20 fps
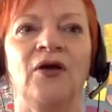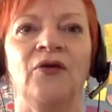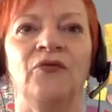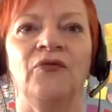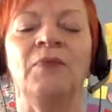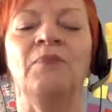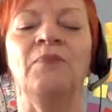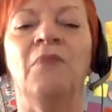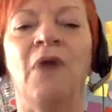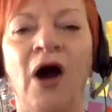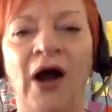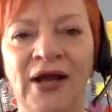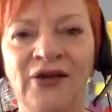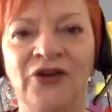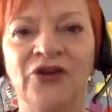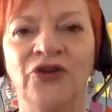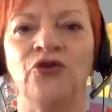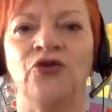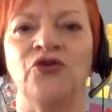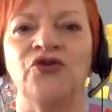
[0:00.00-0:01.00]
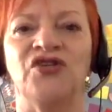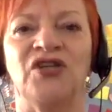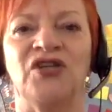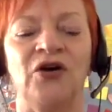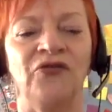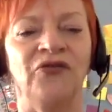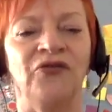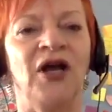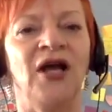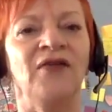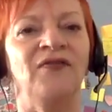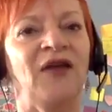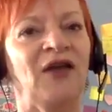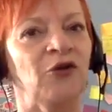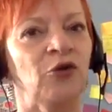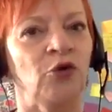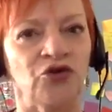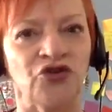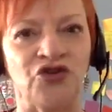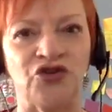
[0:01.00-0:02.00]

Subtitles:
reminding yourself that you're